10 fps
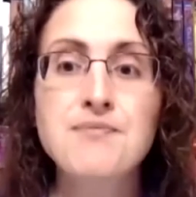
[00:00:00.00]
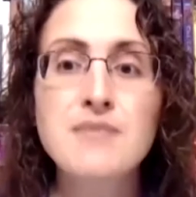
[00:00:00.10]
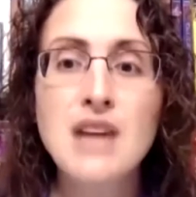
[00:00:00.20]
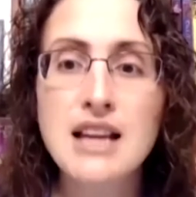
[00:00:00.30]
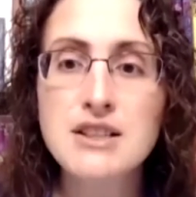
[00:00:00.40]

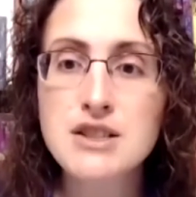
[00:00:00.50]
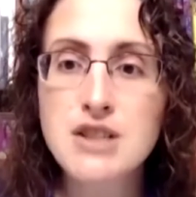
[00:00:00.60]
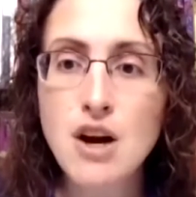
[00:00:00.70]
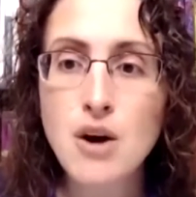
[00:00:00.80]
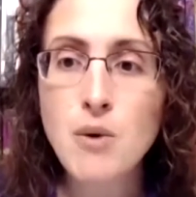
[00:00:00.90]
And
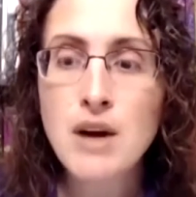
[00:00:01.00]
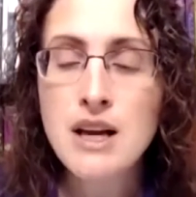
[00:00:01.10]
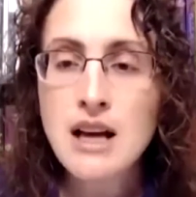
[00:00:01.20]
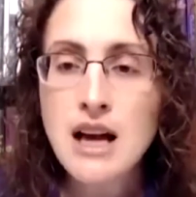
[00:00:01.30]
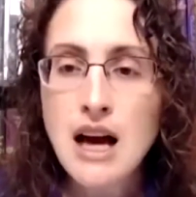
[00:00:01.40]
so
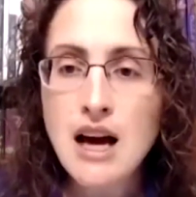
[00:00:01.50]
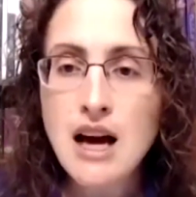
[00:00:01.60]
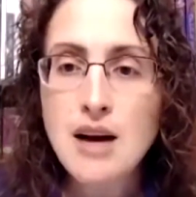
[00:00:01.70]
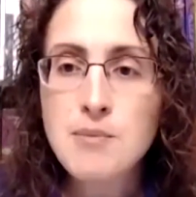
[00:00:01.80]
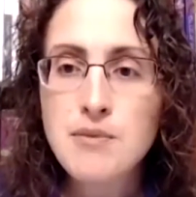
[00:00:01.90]

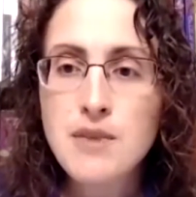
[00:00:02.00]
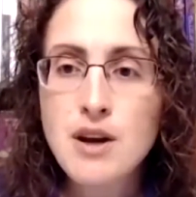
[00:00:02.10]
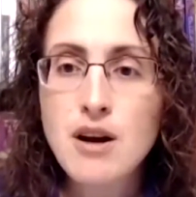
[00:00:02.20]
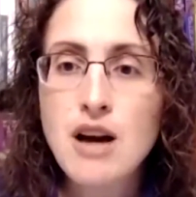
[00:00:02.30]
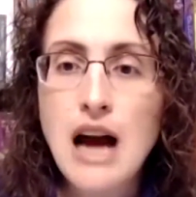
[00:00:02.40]

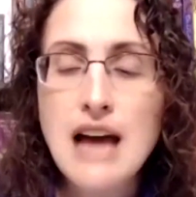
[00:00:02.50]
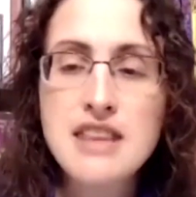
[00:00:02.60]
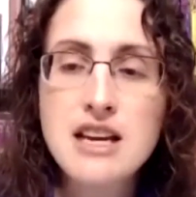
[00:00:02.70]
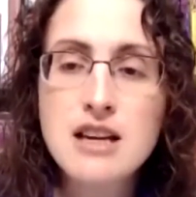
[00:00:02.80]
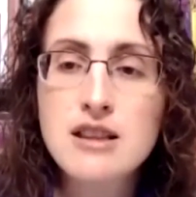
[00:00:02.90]
I
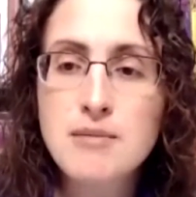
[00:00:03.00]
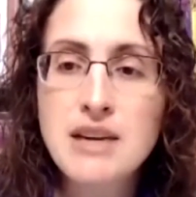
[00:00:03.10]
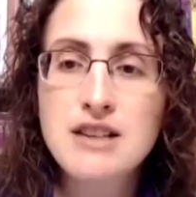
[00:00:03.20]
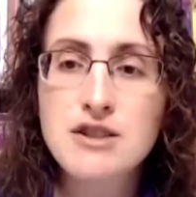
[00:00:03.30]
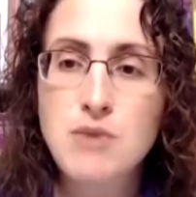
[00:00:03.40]
think the
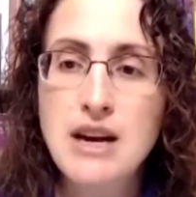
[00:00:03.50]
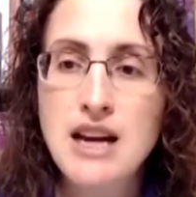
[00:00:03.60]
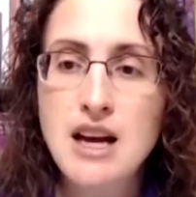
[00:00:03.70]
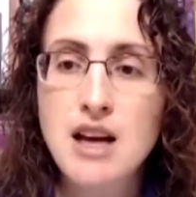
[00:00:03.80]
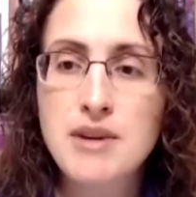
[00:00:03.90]
biggest way to
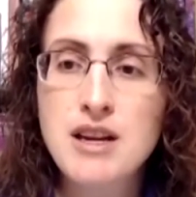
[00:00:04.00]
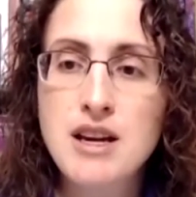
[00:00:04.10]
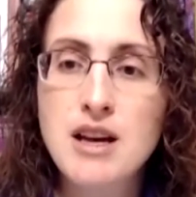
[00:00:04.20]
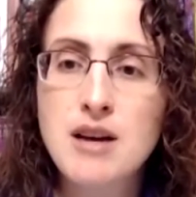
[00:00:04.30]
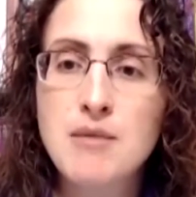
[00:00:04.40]
help
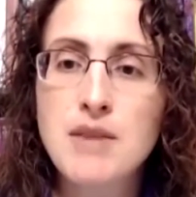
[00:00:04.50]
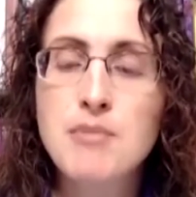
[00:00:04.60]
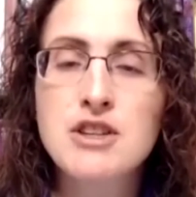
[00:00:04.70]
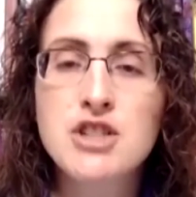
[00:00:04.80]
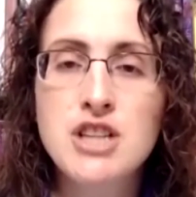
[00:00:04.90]
him
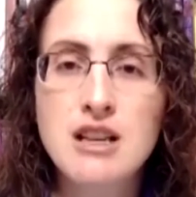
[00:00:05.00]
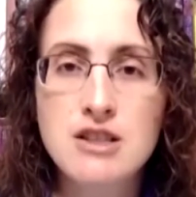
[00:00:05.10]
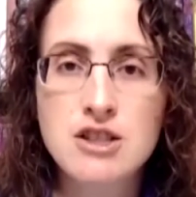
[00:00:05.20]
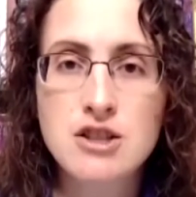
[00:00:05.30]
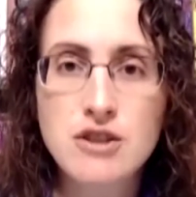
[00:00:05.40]
appreciate his
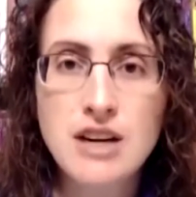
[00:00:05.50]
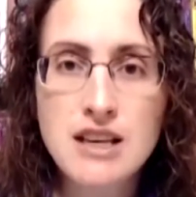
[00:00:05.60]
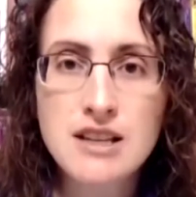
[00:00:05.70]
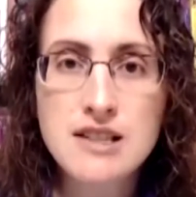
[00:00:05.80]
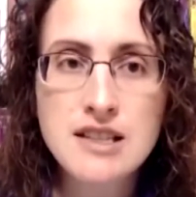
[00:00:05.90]

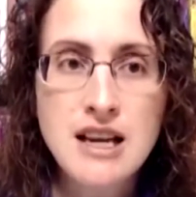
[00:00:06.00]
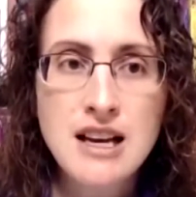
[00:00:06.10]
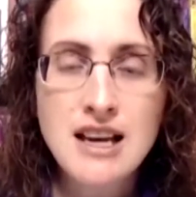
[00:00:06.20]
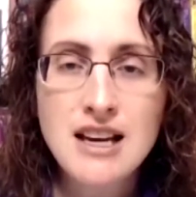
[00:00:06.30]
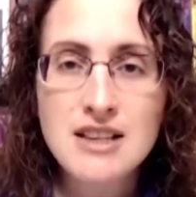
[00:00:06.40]
strengths
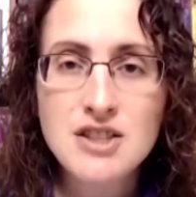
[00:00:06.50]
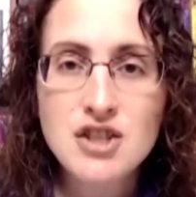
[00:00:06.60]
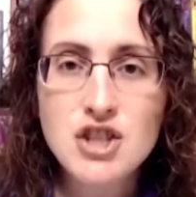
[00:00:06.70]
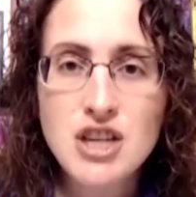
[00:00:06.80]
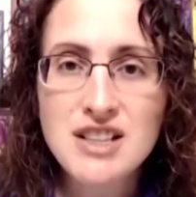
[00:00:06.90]
is
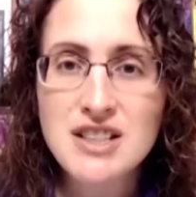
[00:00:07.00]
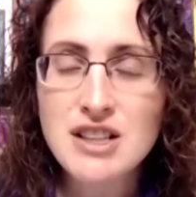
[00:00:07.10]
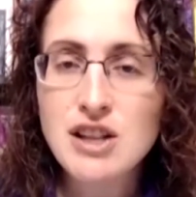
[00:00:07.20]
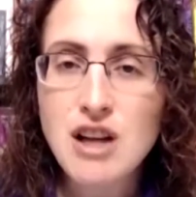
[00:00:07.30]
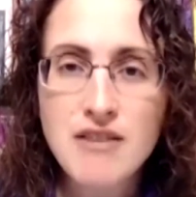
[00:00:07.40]
just
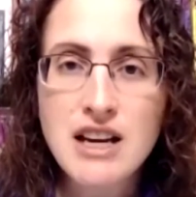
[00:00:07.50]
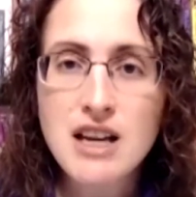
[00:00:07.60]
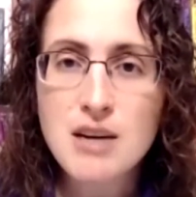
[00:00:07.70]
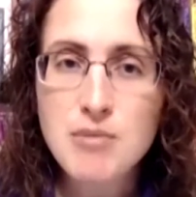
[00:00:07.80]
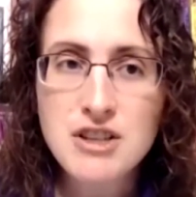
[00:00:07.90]
loving and
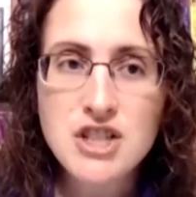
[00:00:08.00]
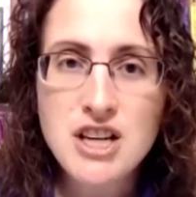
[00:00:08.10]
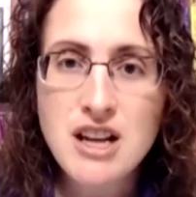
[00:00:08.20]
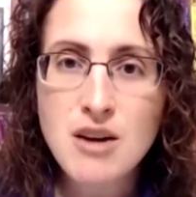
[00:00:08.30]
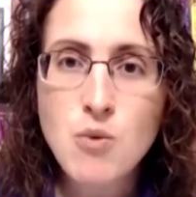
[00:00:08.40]

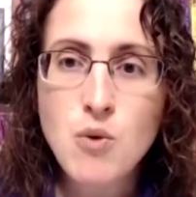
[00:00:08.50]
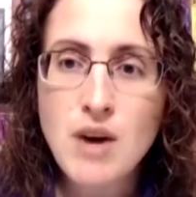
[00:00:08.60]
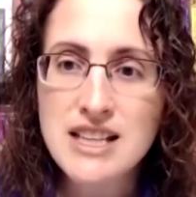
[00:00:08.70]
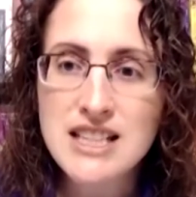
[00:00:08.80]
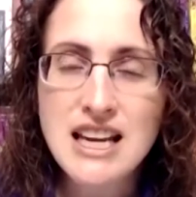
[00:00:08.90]
appreciating
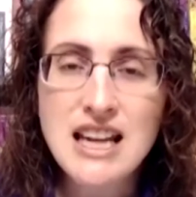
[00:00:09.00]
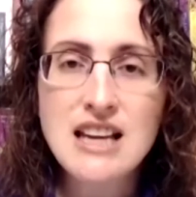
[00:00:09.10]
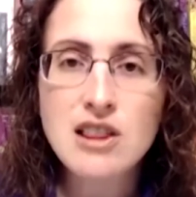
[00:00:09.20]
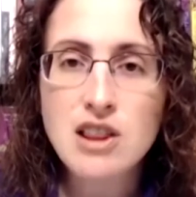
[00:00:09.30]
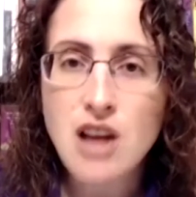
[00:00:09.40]
what he
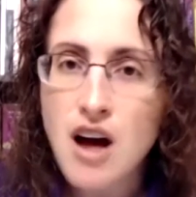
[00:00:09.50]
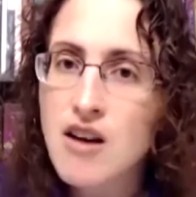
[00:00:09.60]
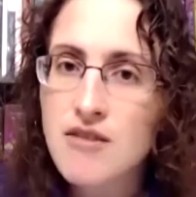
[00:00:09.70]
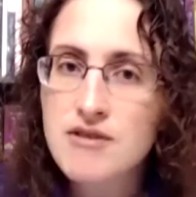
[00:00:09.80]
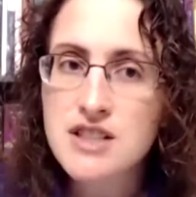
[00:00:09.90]

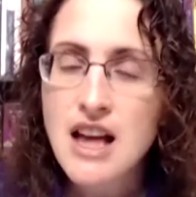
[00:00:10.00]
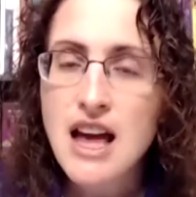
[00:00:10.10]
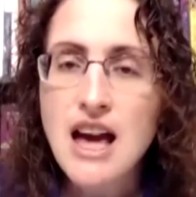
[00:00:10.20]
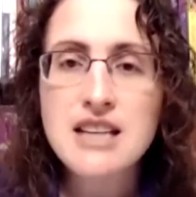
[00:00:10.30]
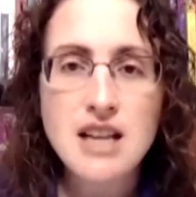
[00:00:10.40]
loves
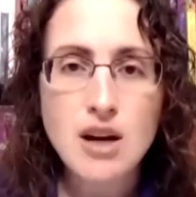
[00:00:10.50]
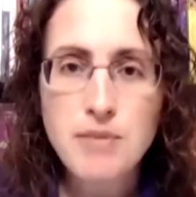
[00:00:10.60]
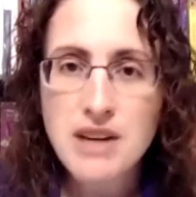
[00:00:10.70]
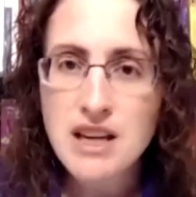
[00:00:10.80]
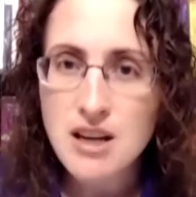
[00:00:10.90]
and
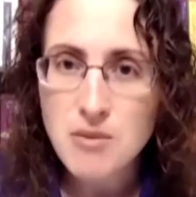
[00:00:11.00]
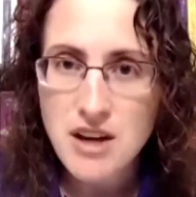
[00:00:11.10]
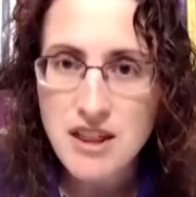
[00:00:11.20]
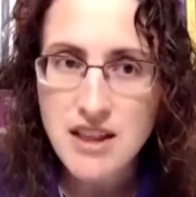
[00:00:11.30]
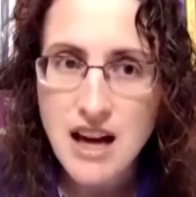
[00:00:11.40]
helping him with
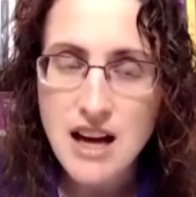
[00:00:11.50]
that.